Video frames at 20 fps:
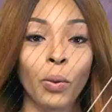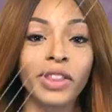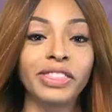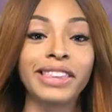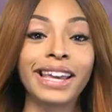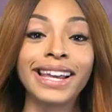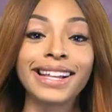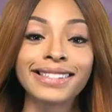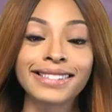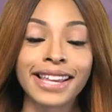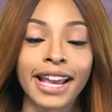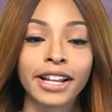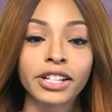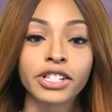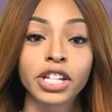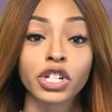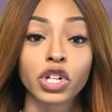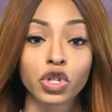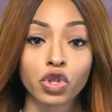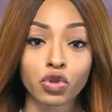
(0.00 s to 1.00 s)
with the
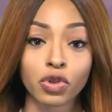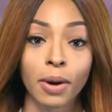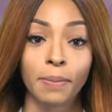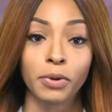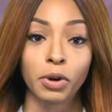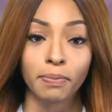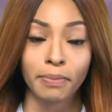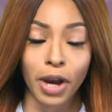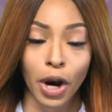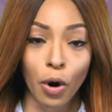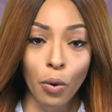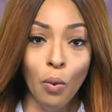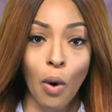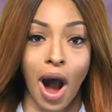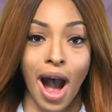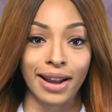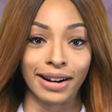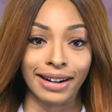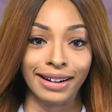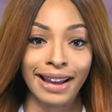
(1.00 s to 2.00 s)
intent to distribute
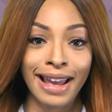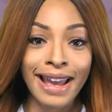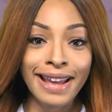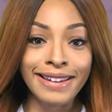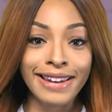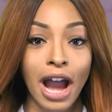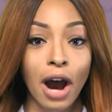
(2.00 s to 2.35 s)
marijuana.